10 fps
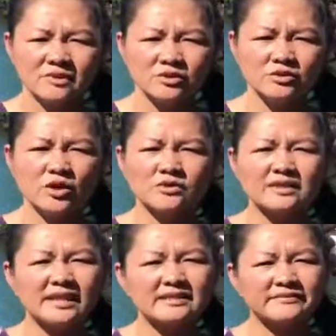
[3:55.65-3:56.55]
you chose to
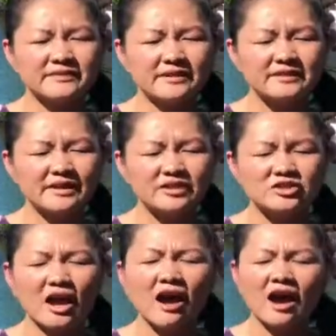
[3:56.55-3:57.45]
get another
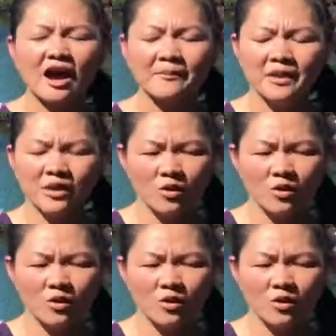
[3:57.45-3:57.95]
job